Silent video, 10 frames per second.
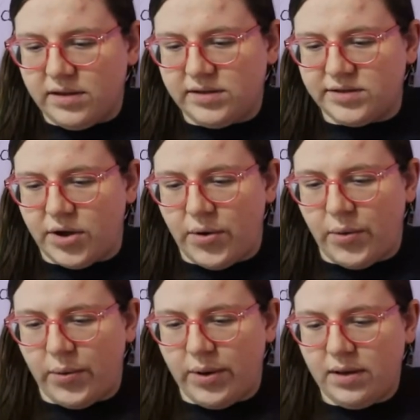
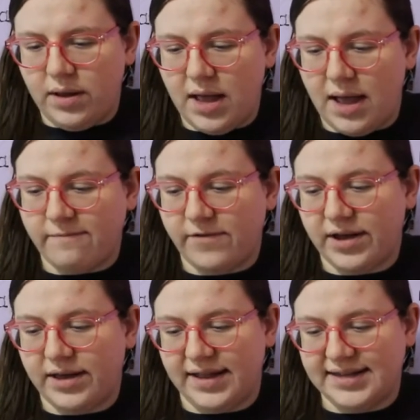So I'm
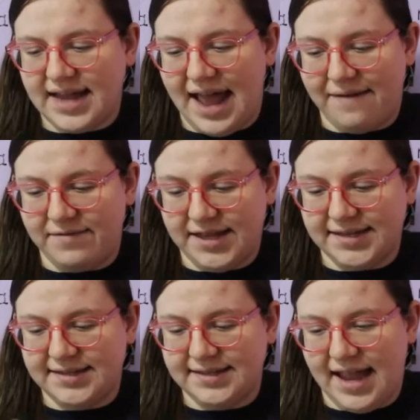very glad to have
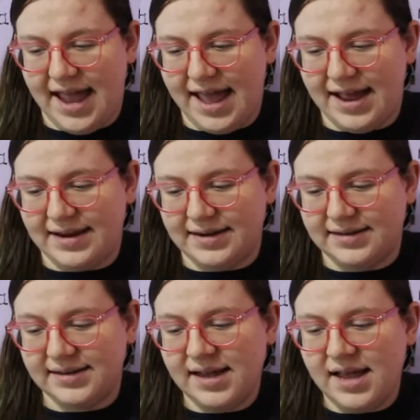this,
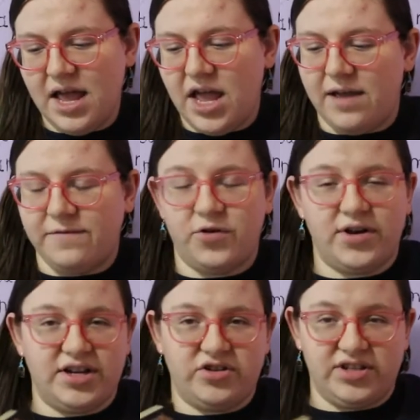and if
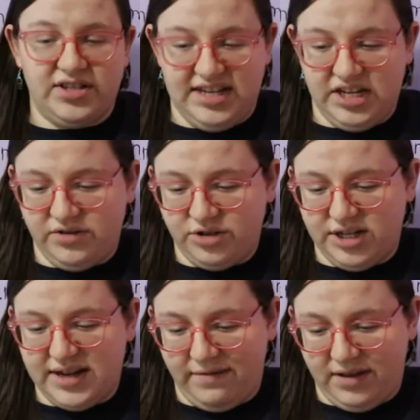you're interested, you
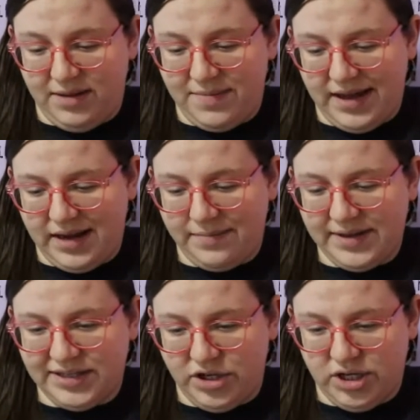should definitely pick it up.
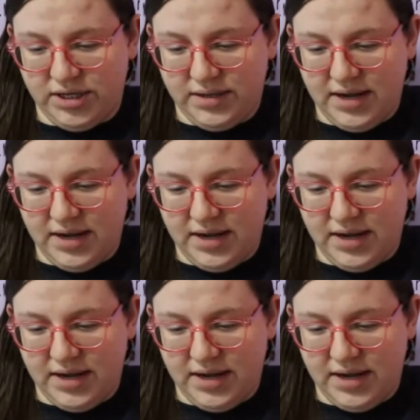It's good.